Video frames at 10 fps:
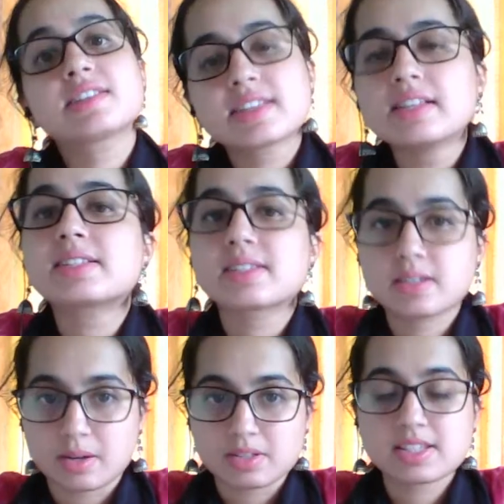
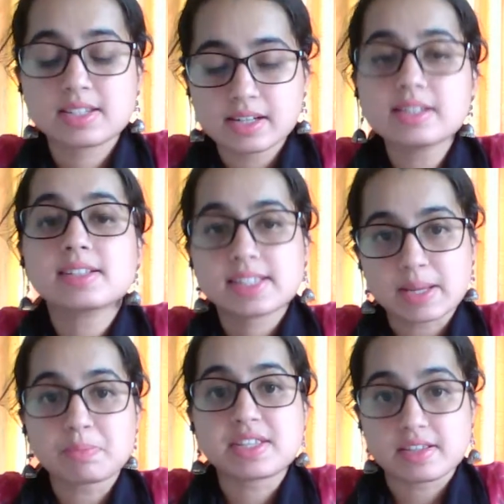still
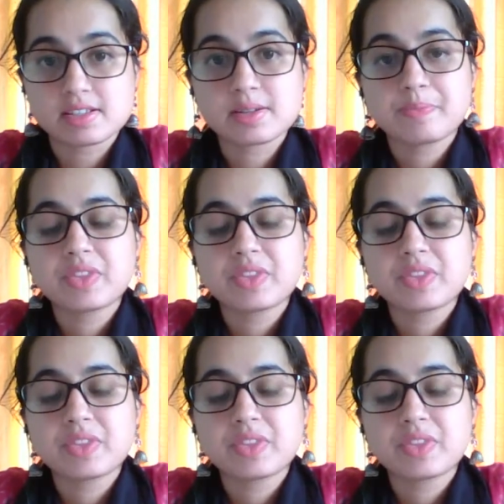subsist.